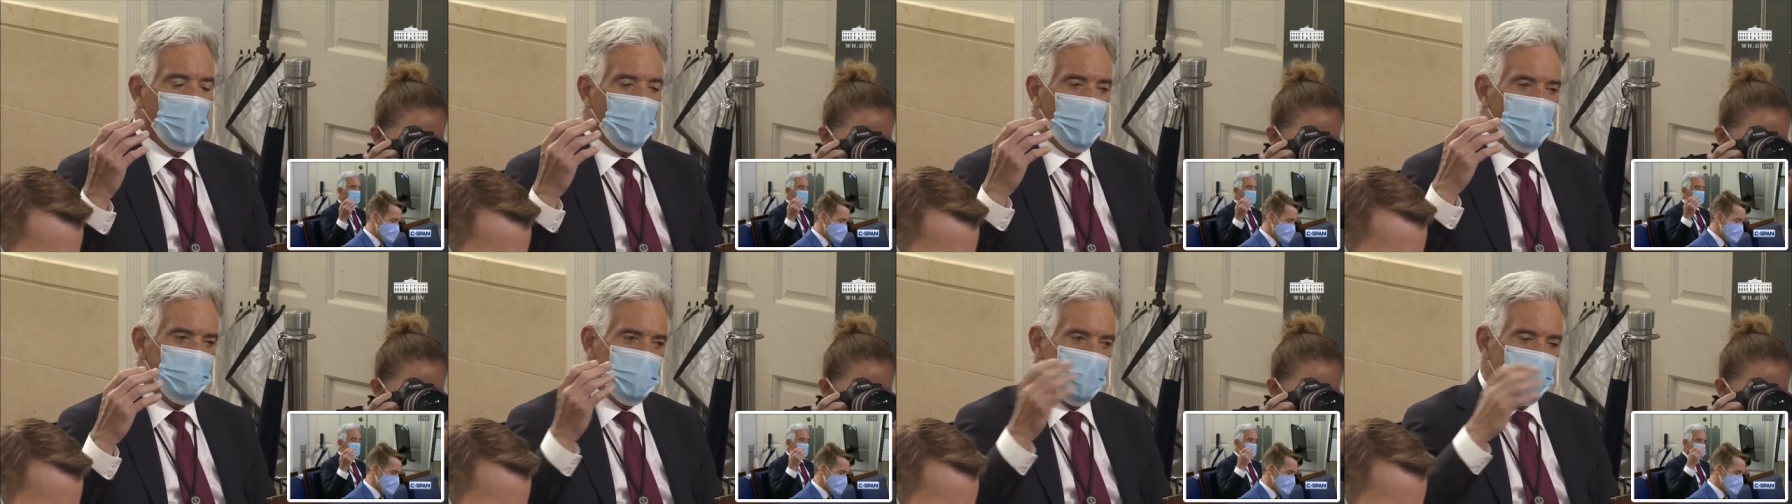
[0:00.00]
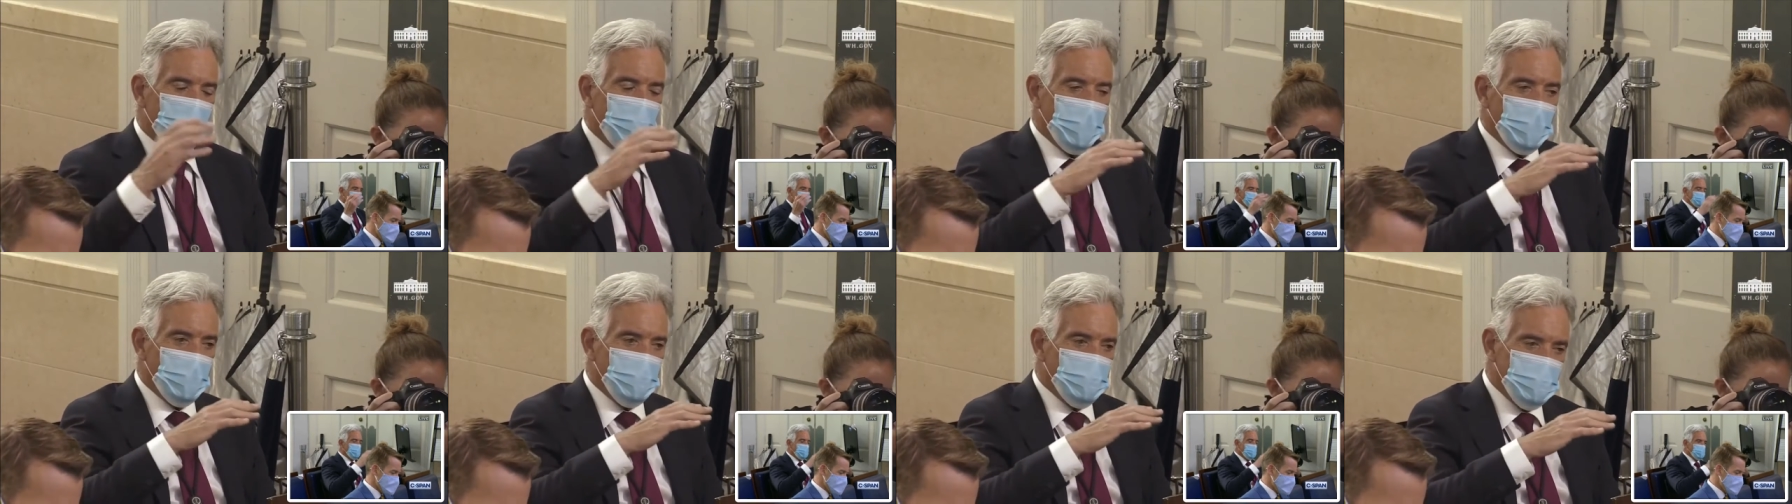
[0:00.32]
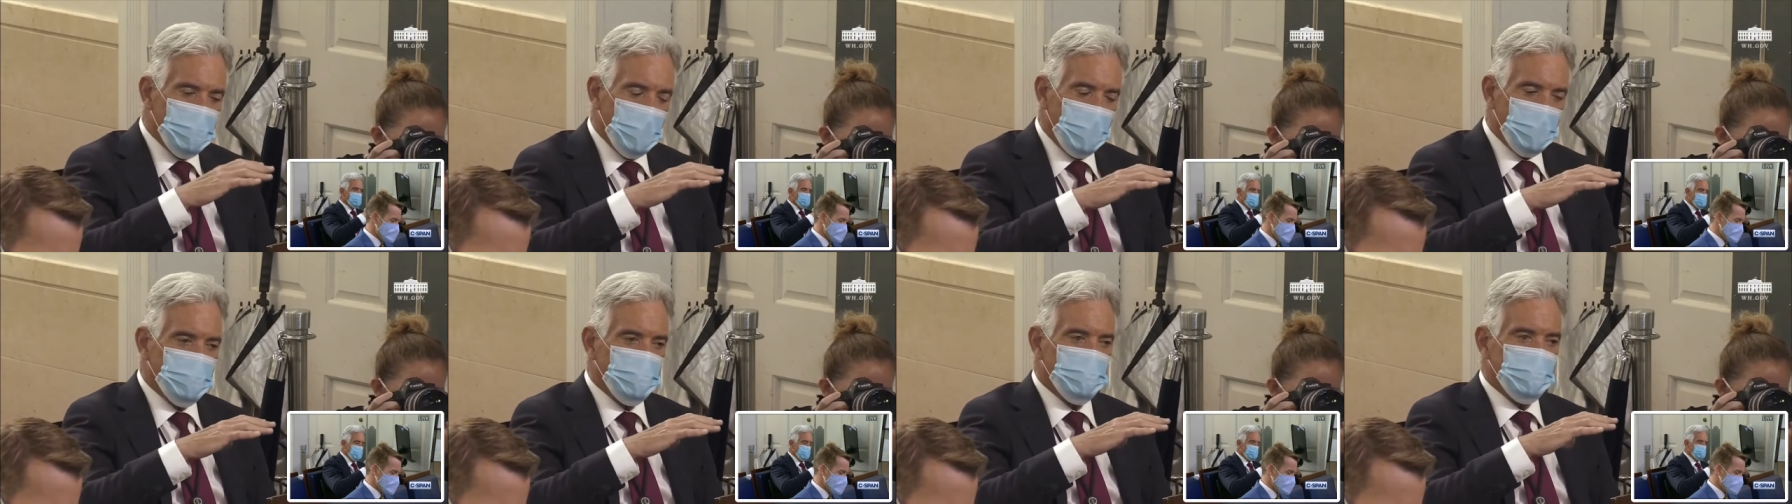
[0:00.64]
I think we could
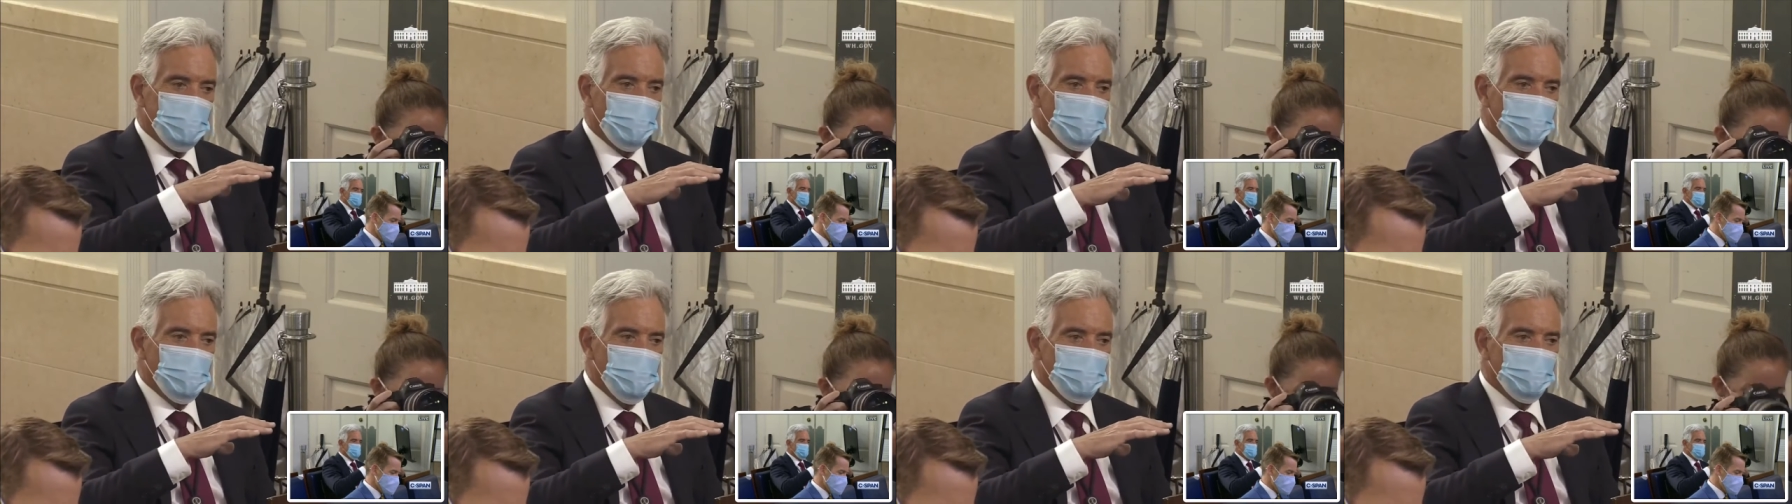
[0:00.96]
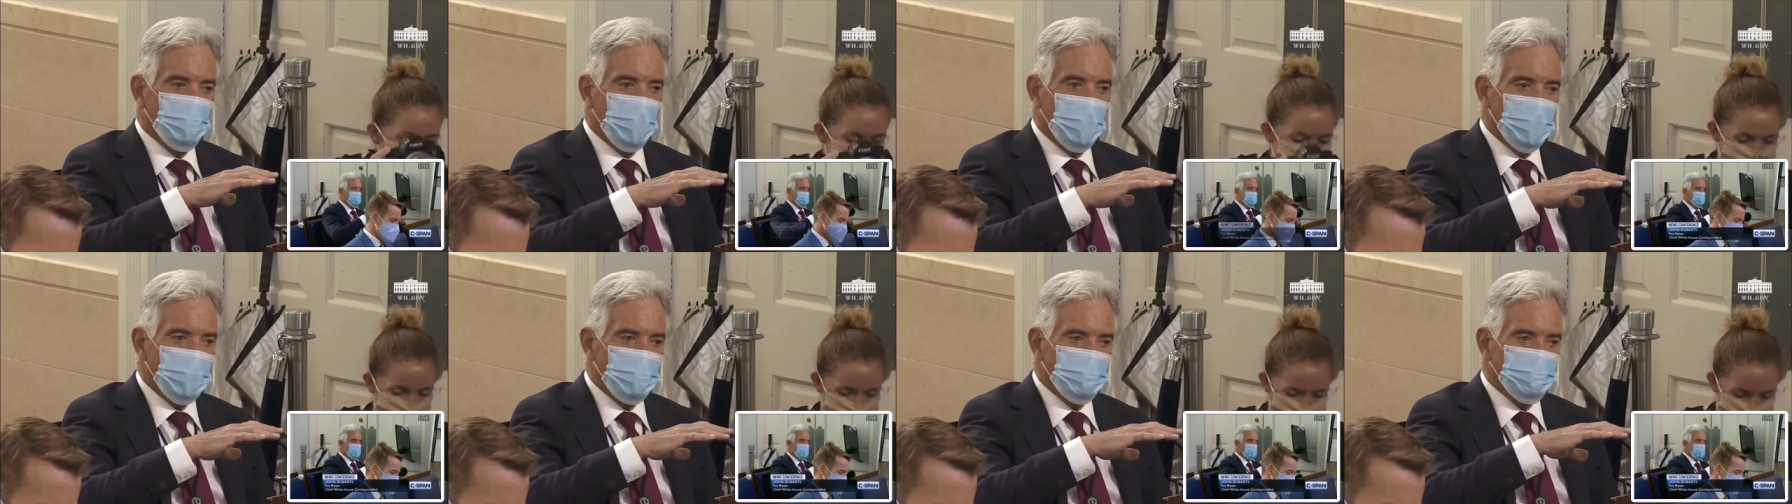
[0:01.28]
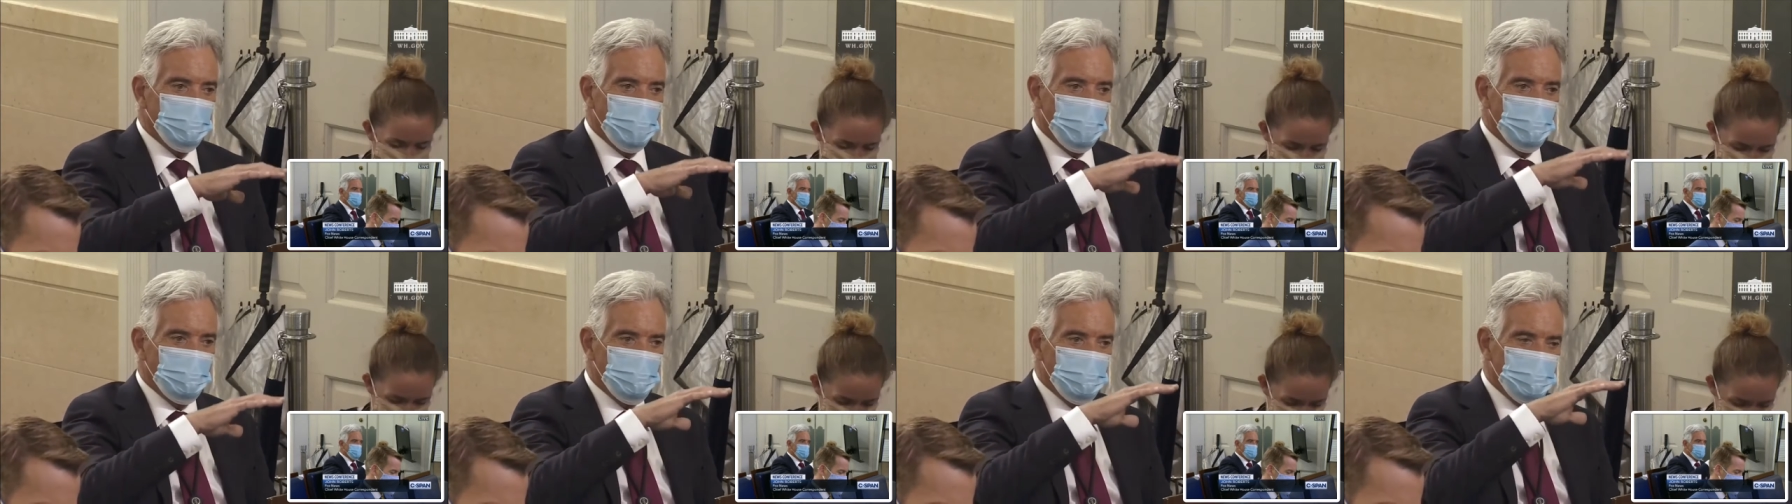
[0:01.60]
take some of the money
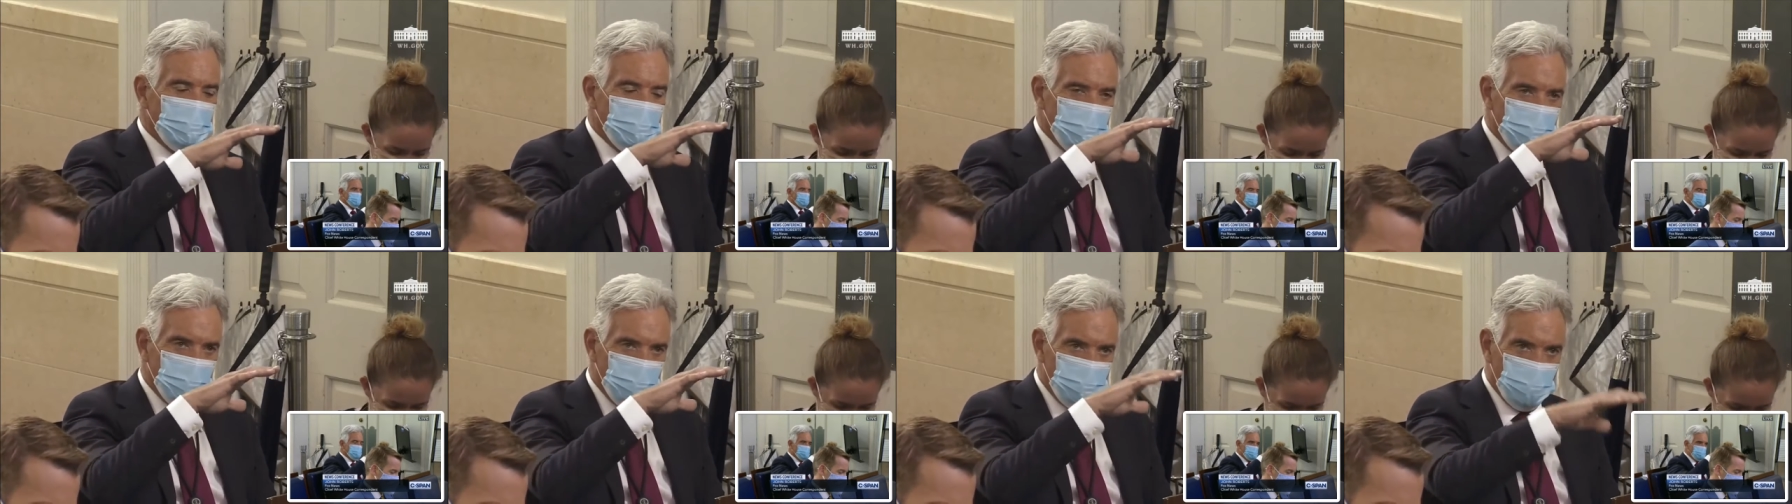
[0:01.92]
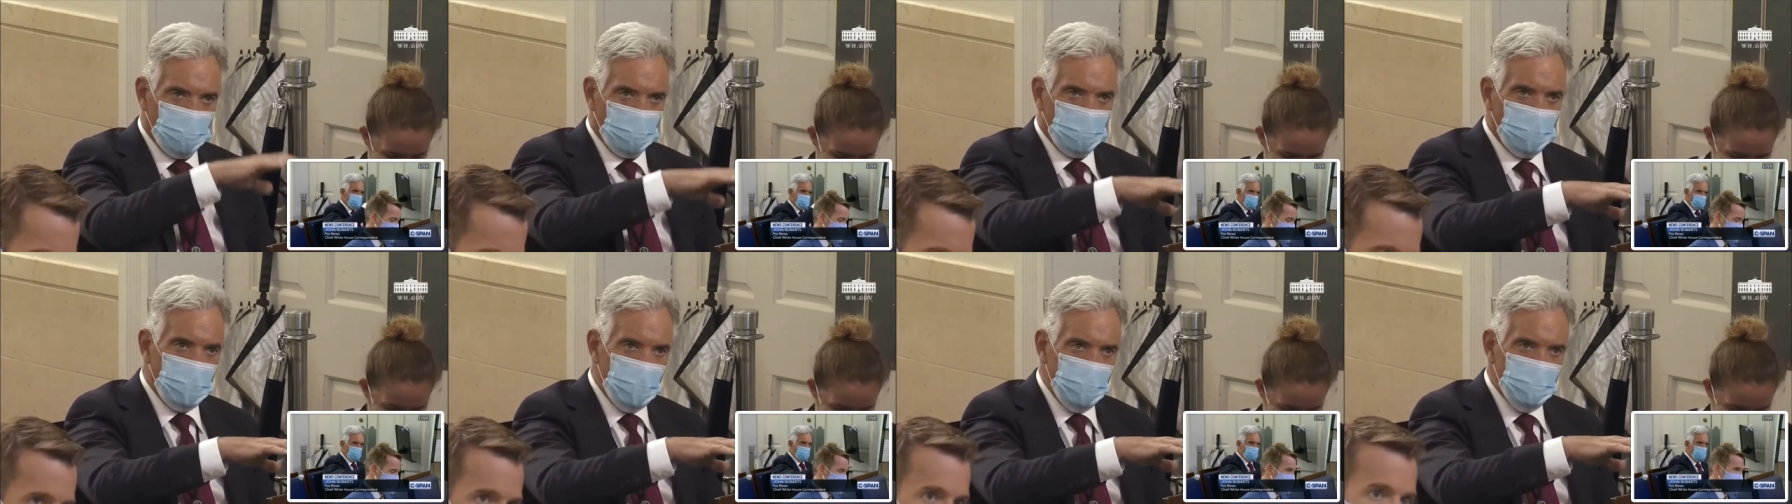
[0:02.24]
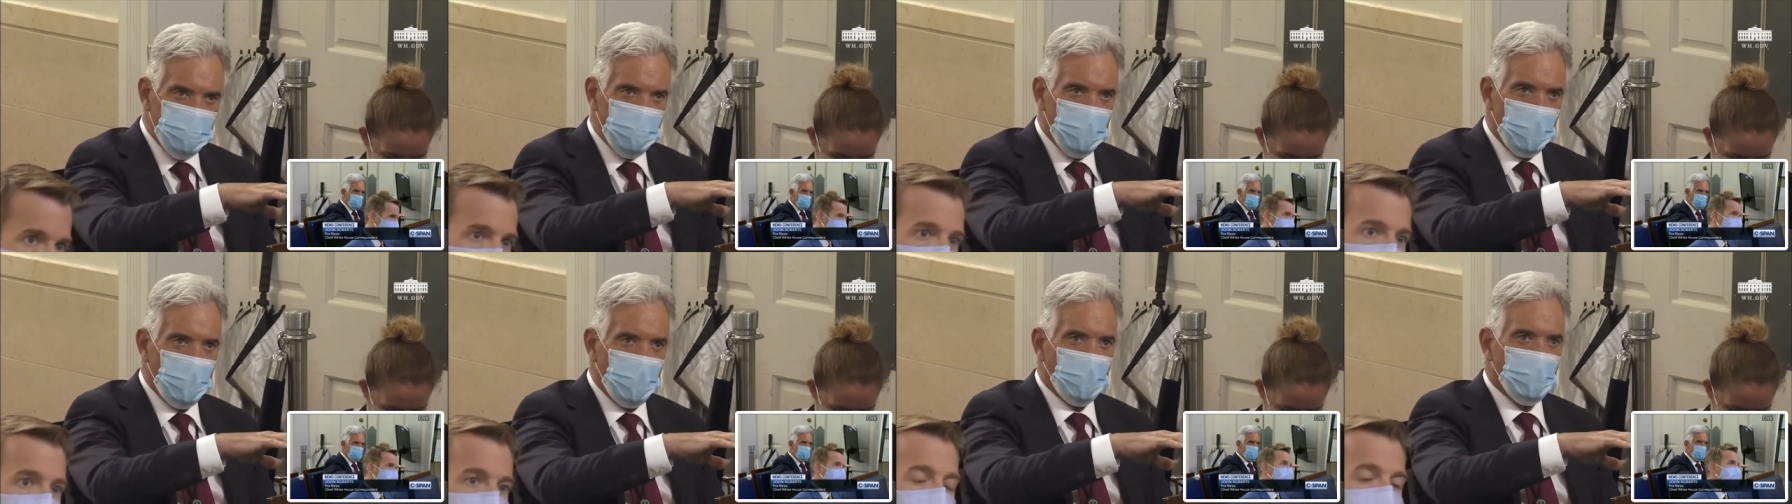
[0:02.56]
from
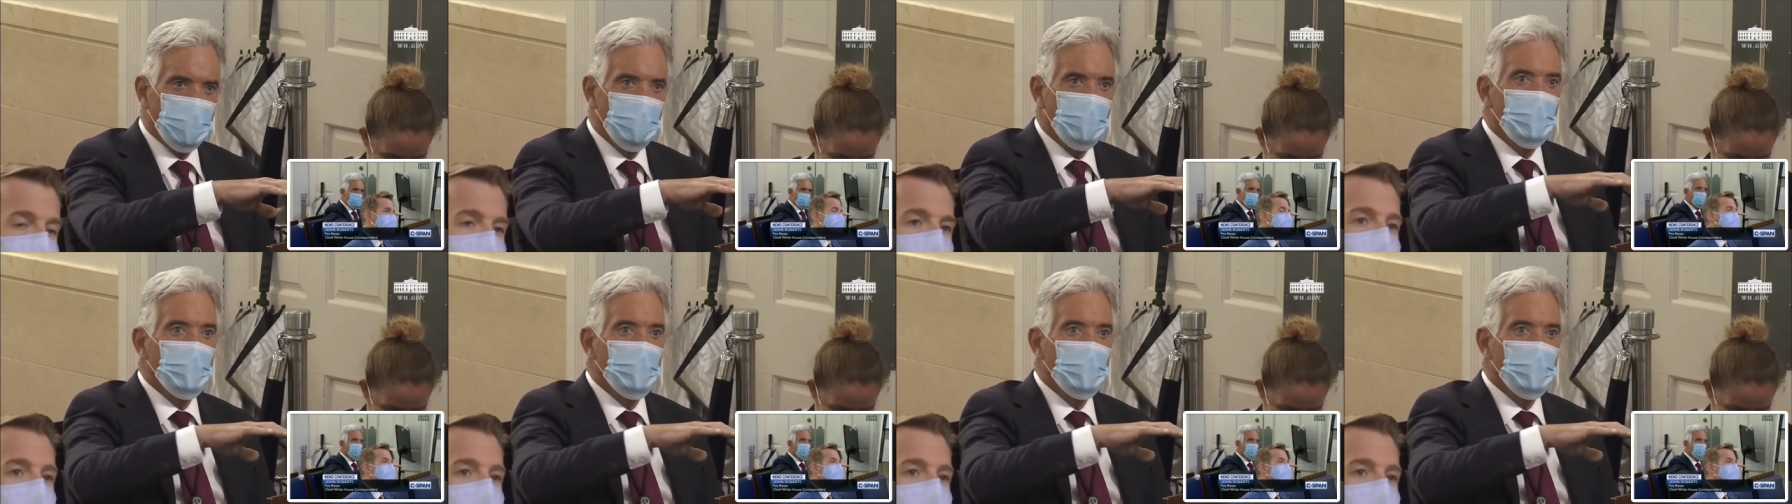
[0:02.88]
policing